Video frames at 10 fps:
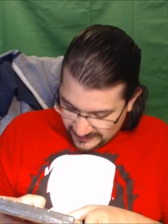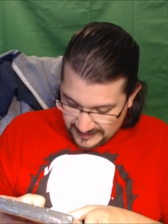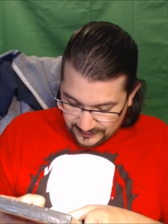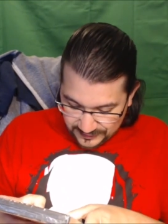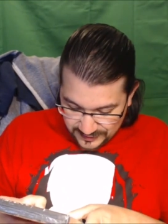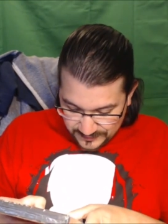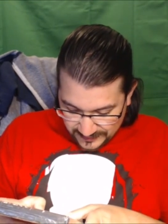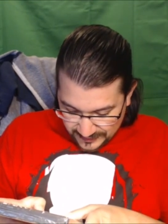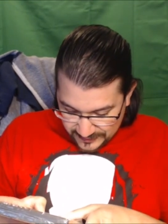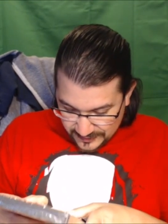in English and
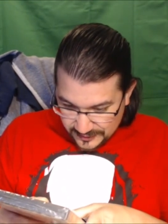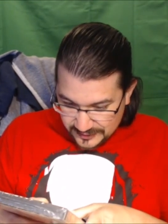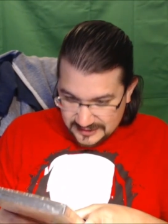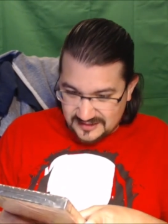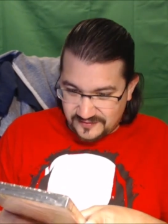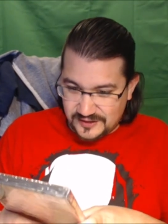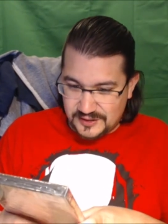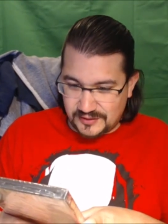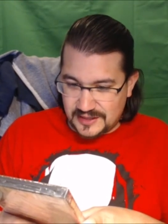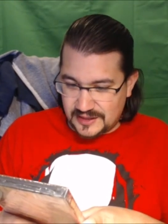Spanish,
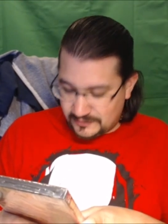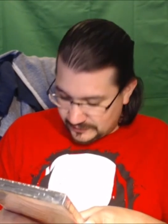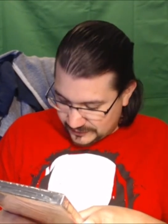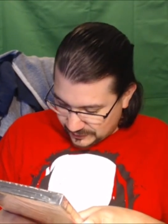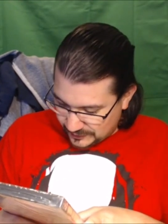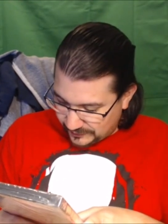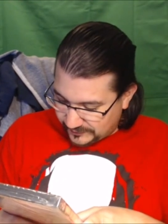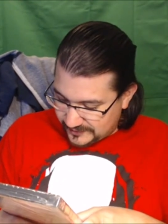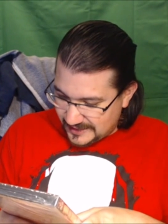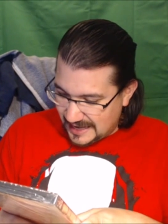featuring the return of
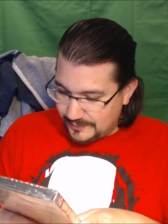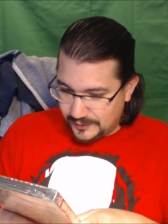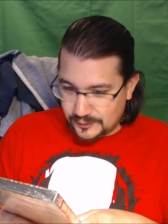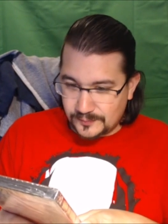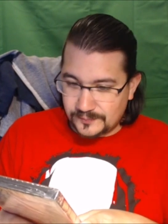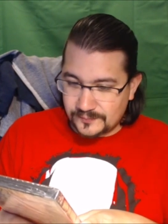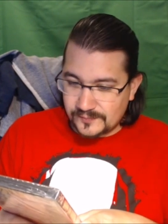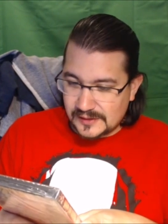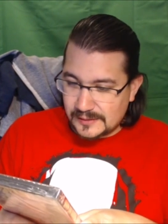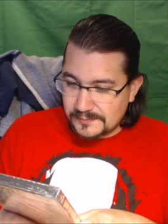Sabu,
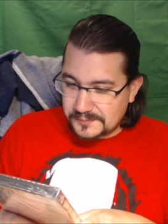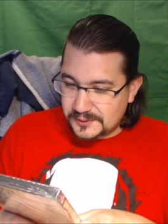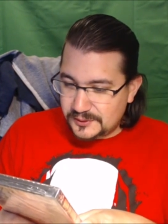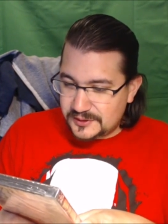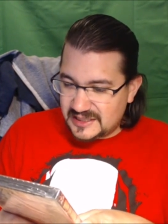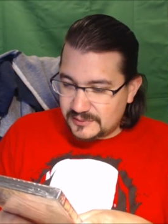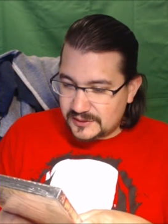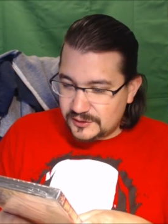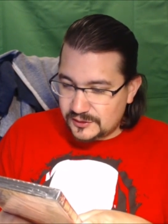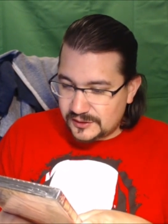Blue
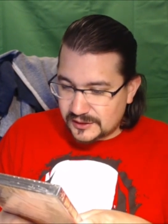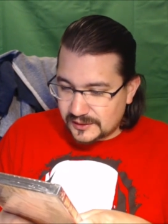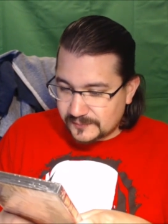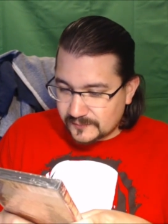Demon Jr.,